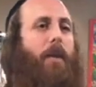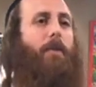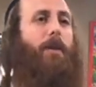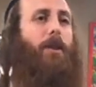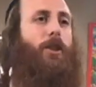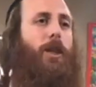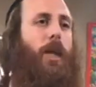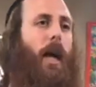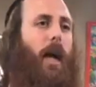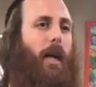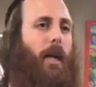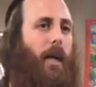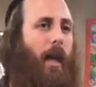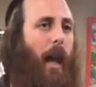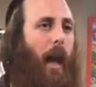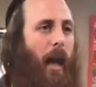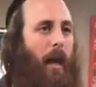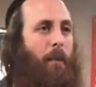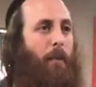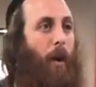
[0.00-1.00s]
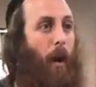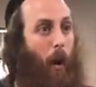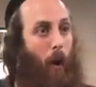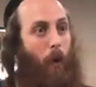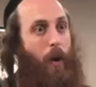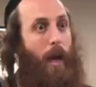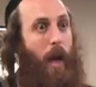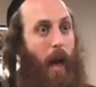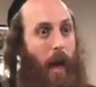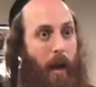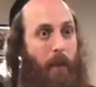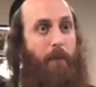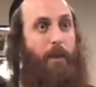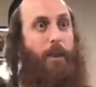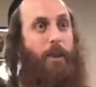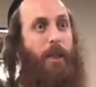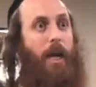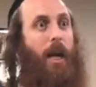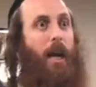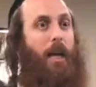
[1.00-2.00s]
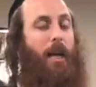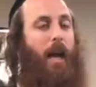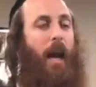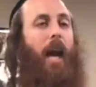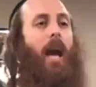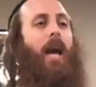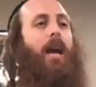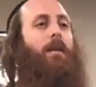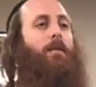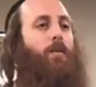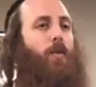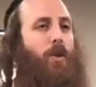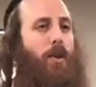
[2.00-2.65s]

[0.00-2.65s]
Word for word: Mashiach came, okay, Mashiach came.